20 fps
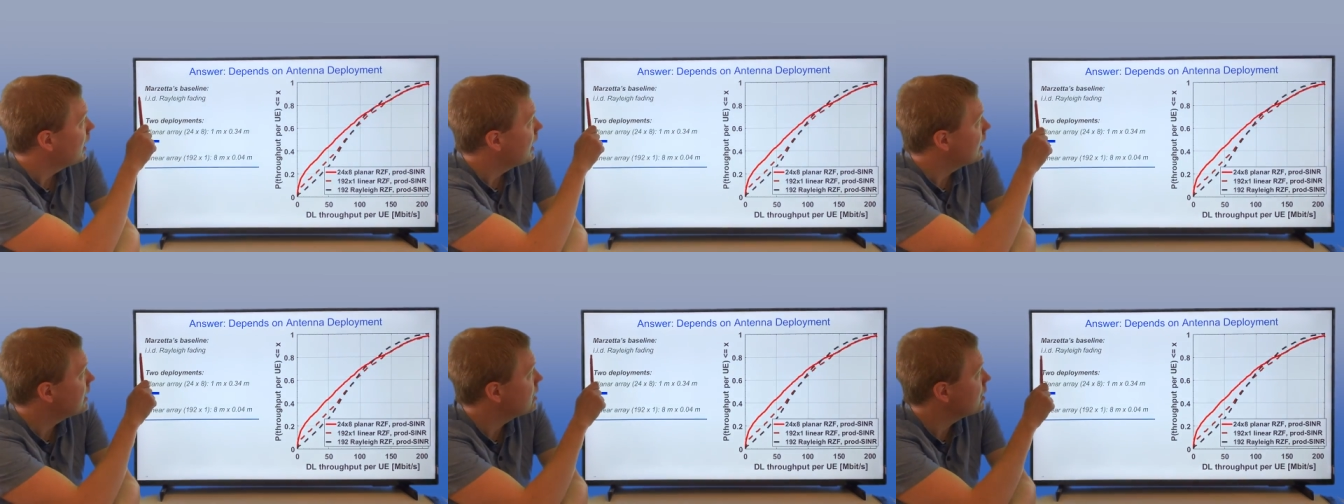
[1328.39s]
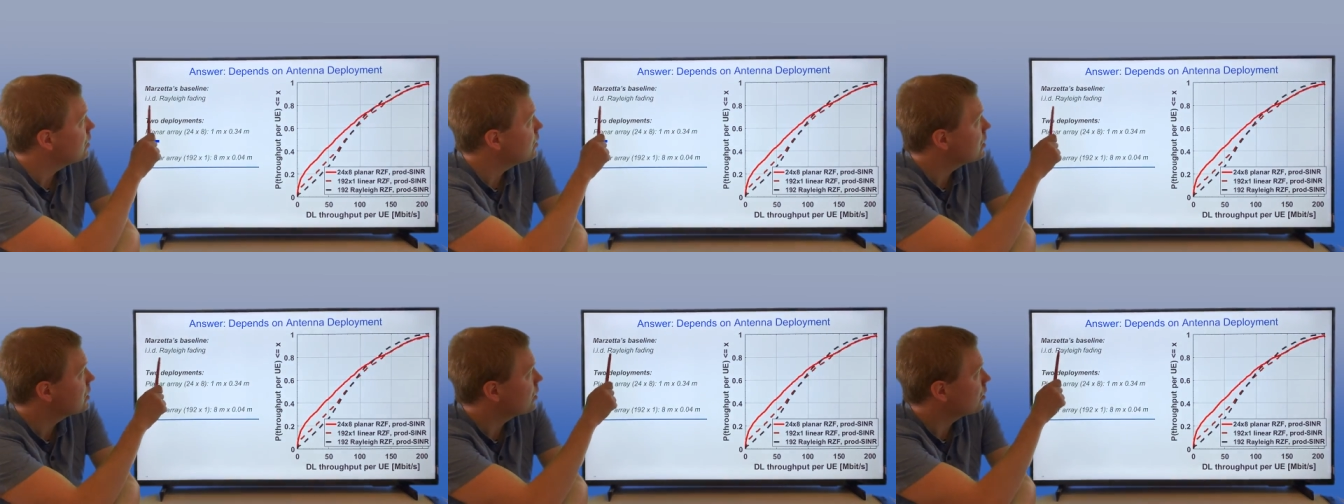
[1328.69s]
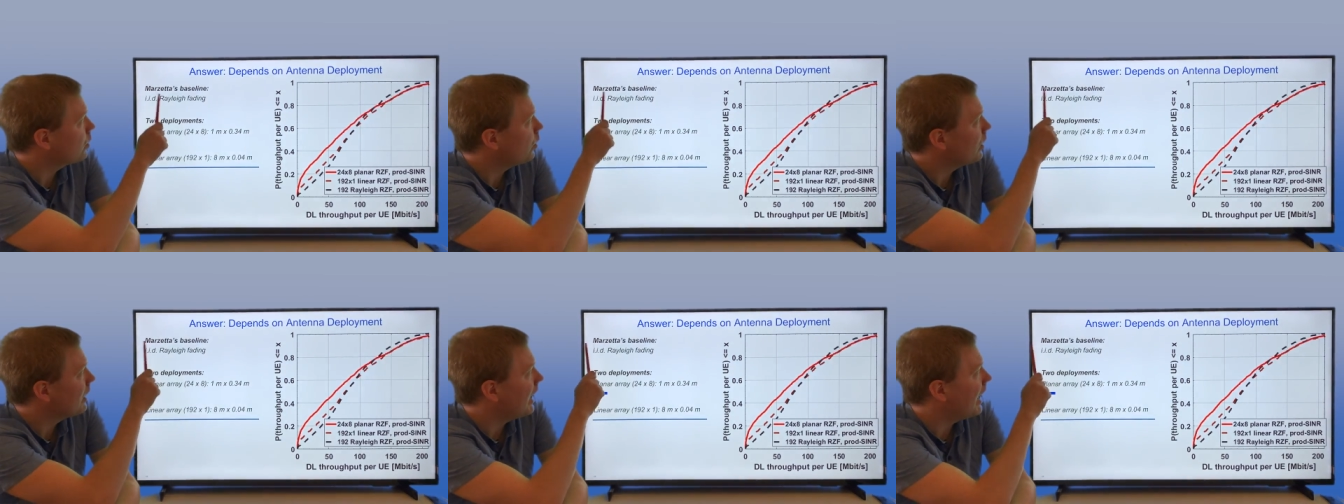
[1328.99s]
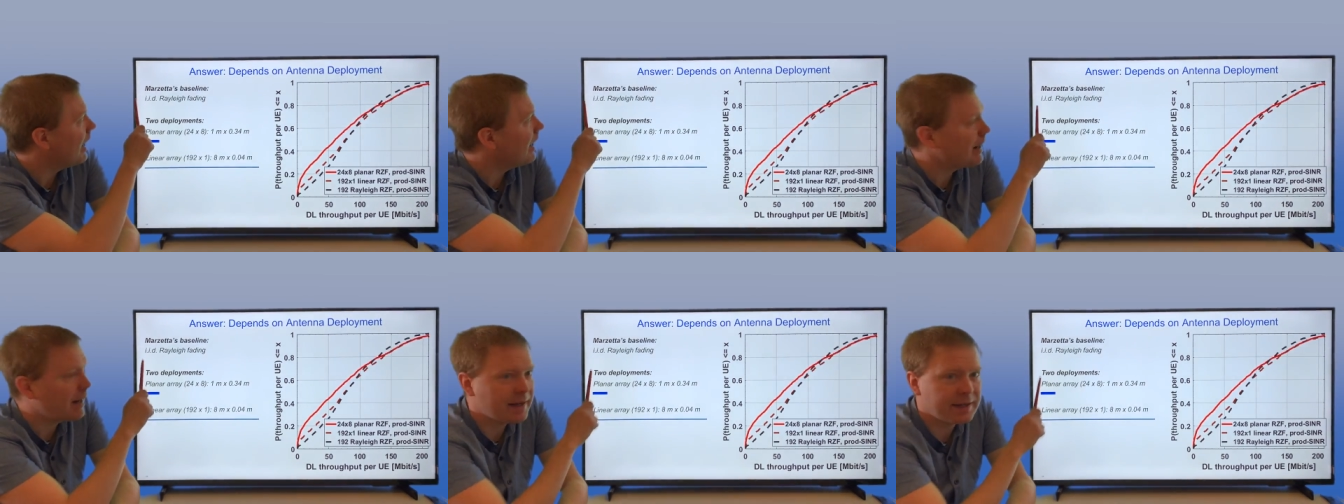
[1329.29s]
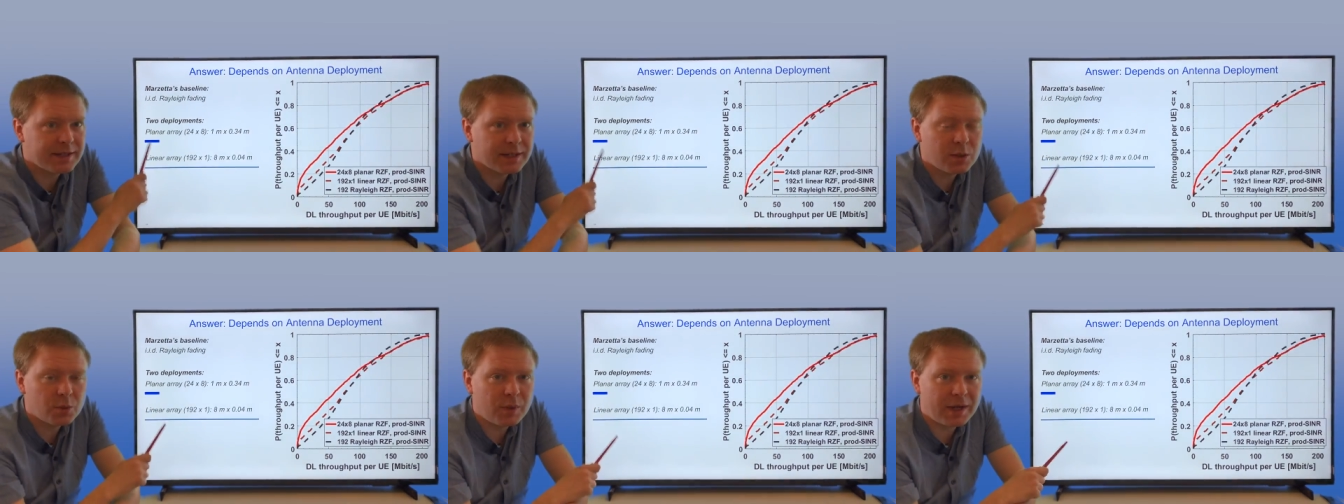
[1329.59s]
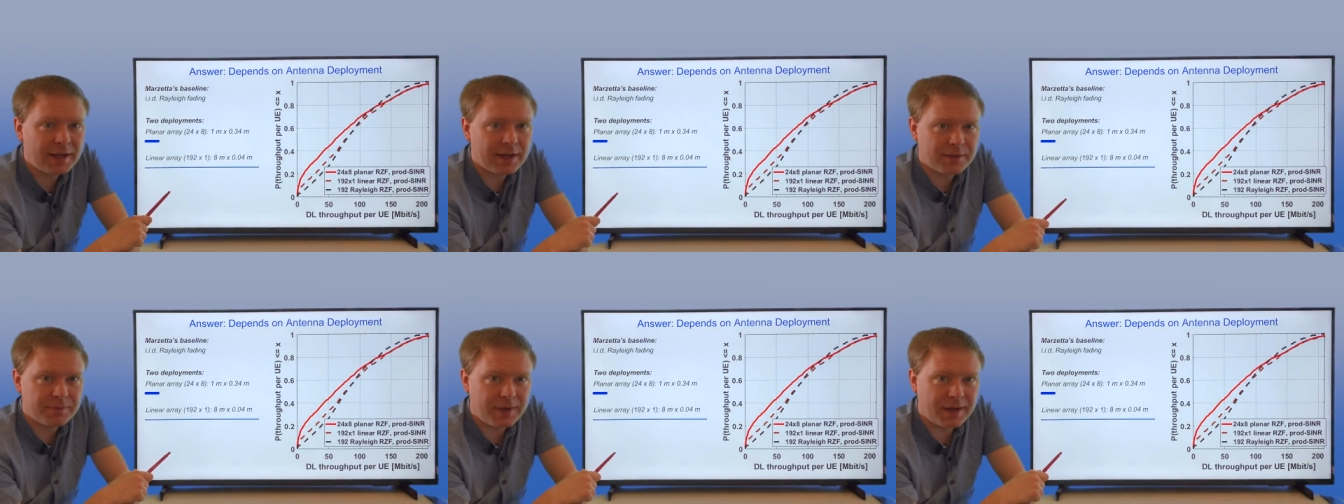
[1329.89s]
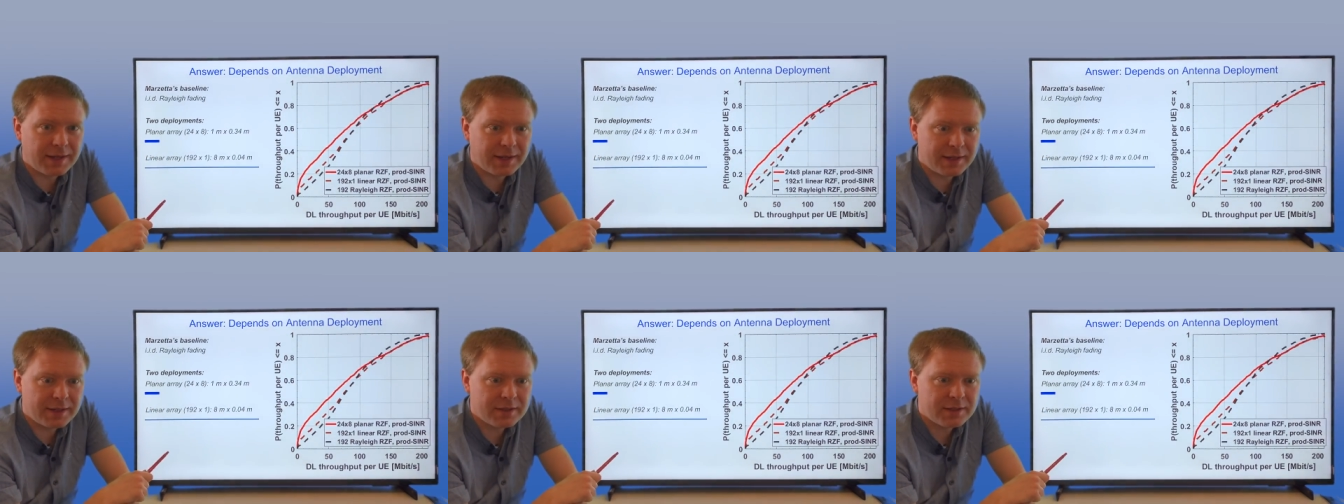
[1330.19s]
It used so-called IID Rayleigh
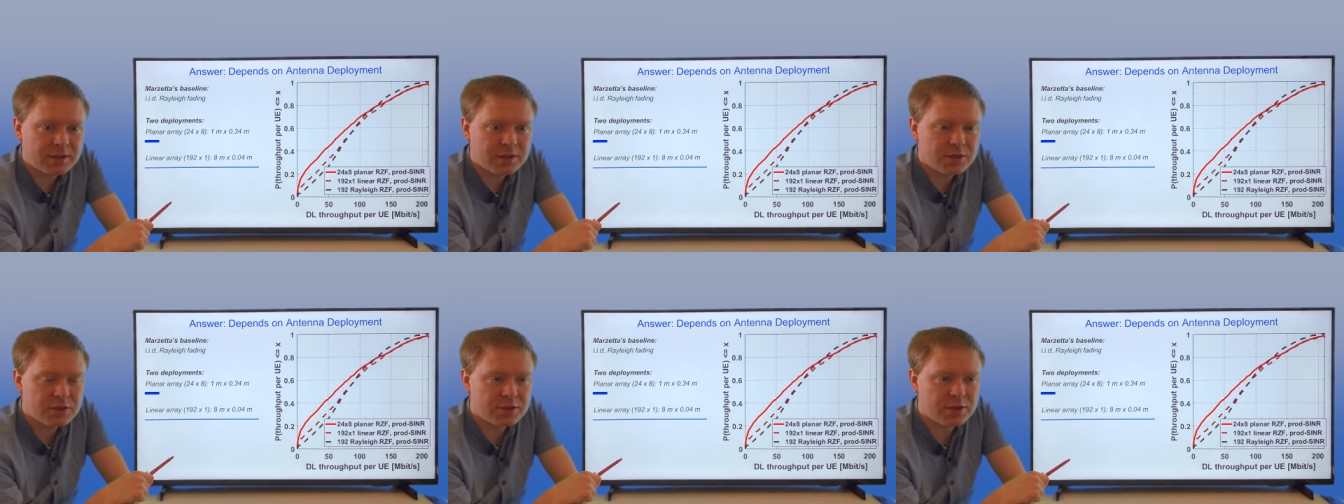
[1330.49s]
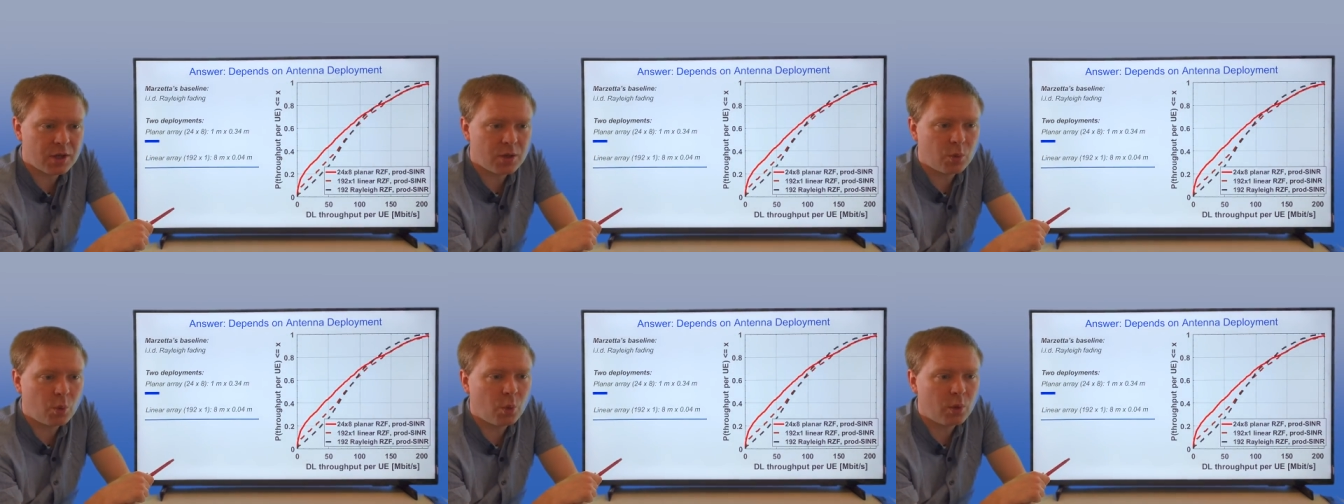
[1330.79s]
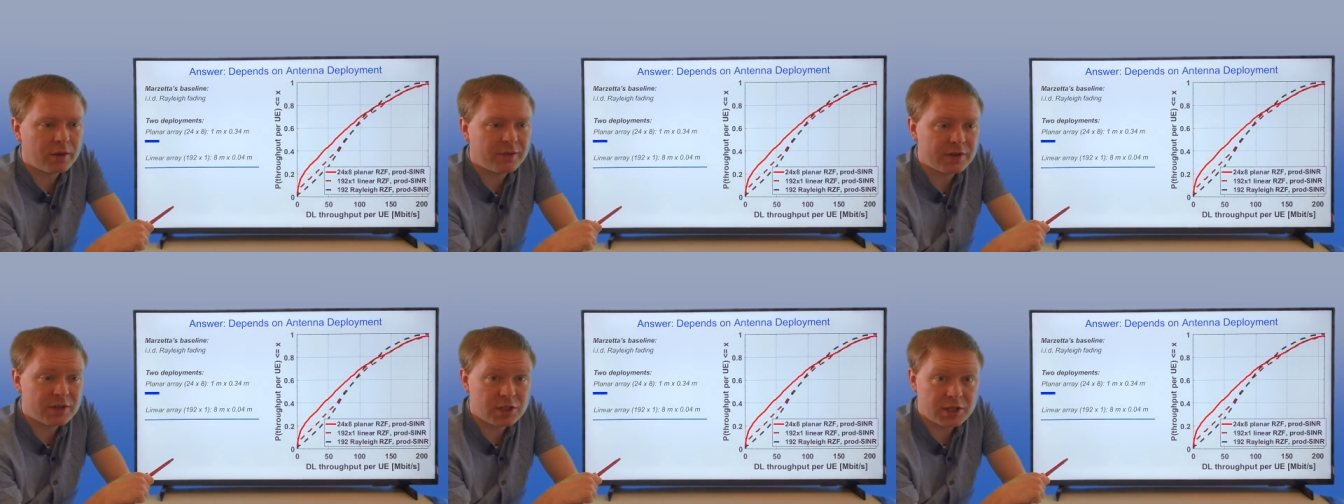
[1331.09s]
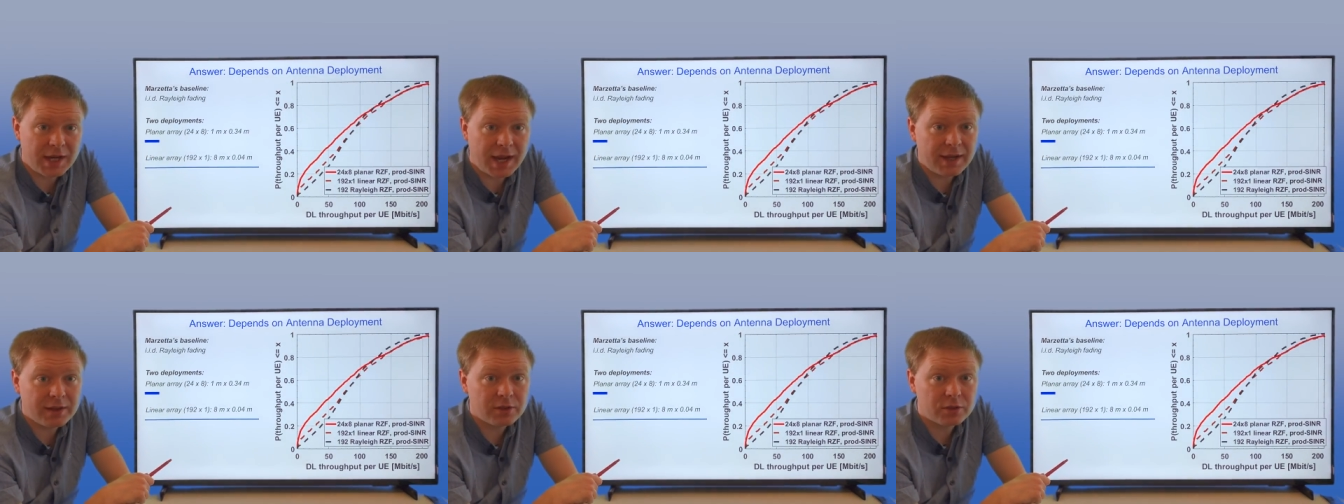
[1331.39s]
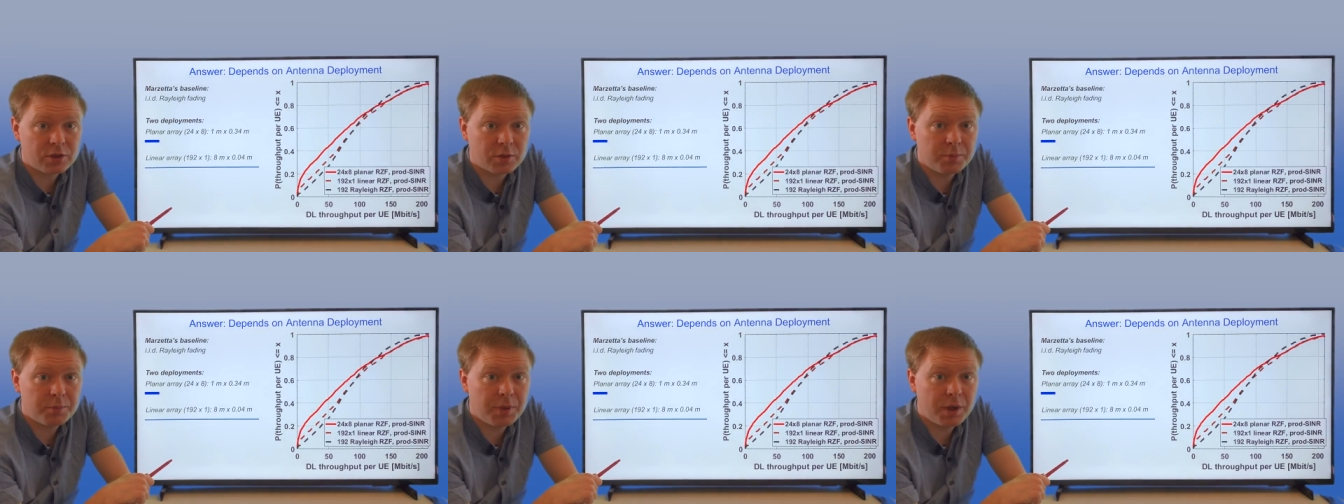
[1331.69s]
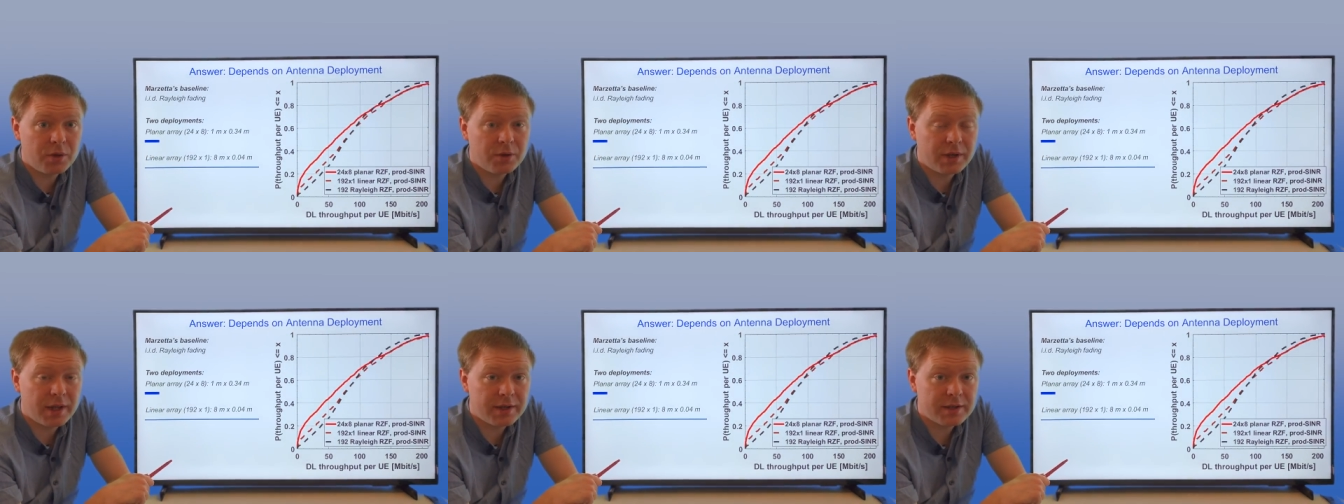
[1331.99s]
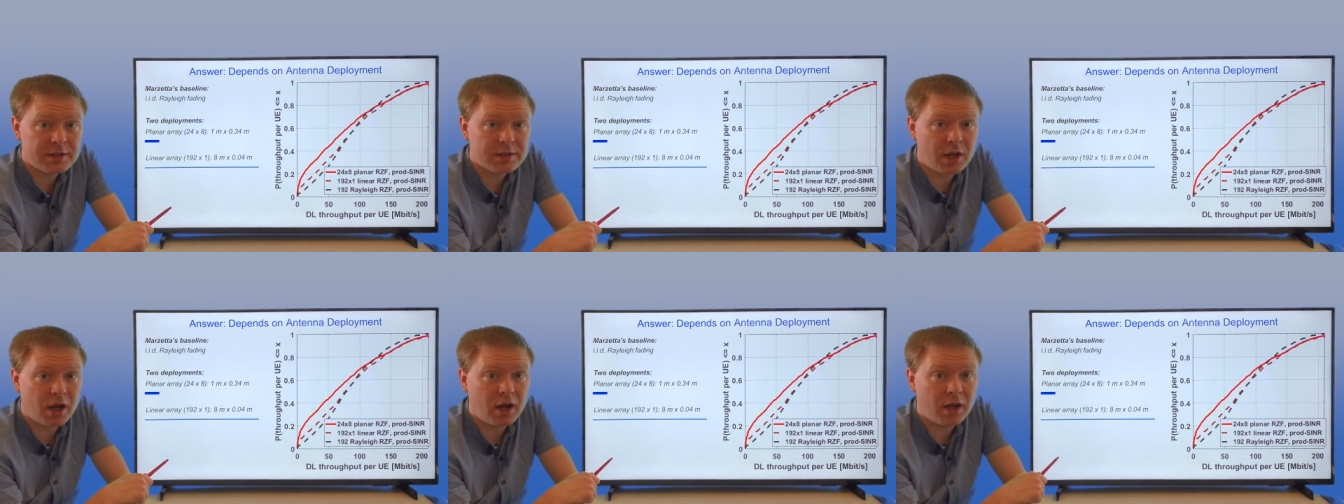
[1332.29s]
fading, so all of the channel
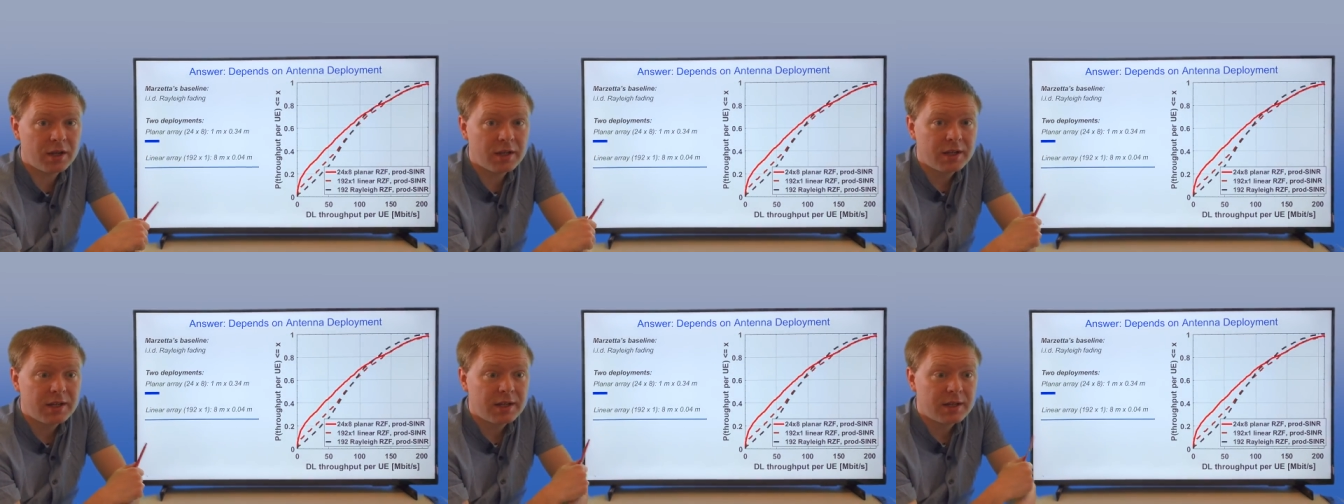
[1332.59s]
components are